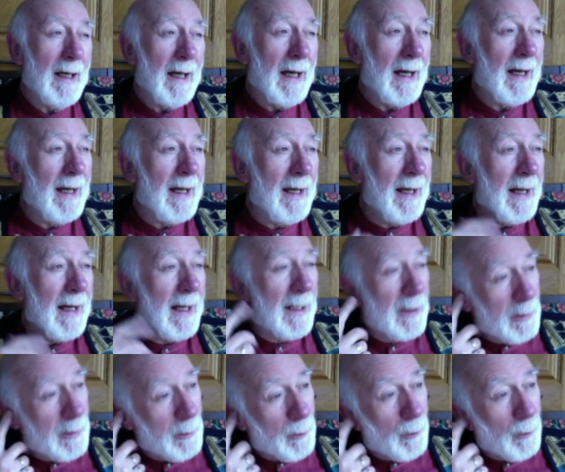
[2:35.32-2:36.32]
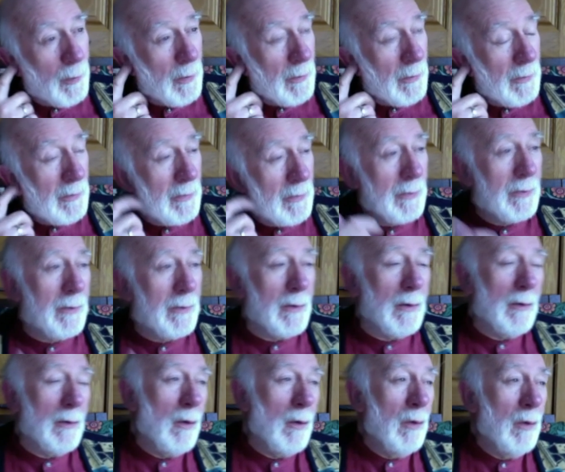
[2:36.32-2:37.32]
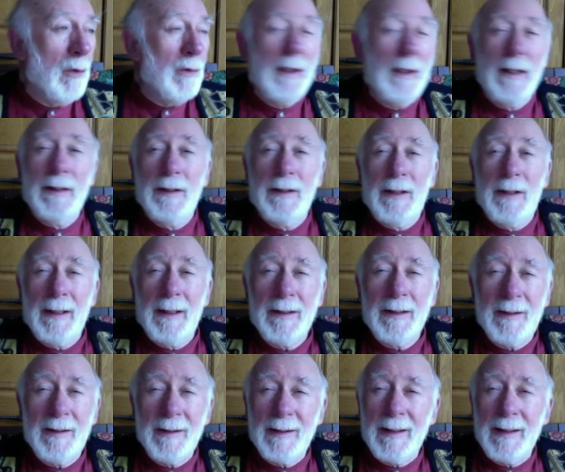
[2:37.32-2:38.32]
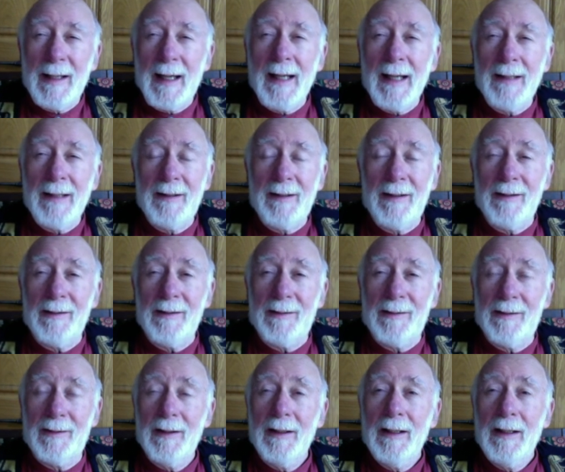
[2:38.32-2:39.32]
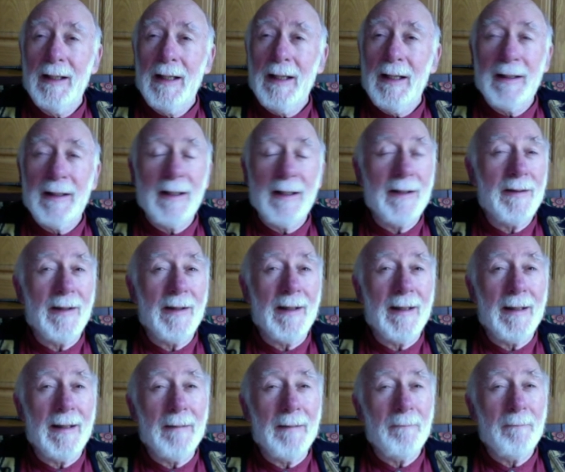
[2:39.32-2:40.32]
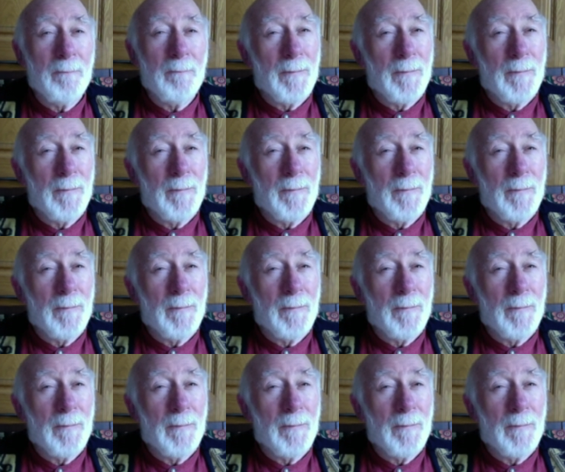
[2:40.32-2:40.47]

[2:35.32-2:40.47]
And it was only in the 1980s that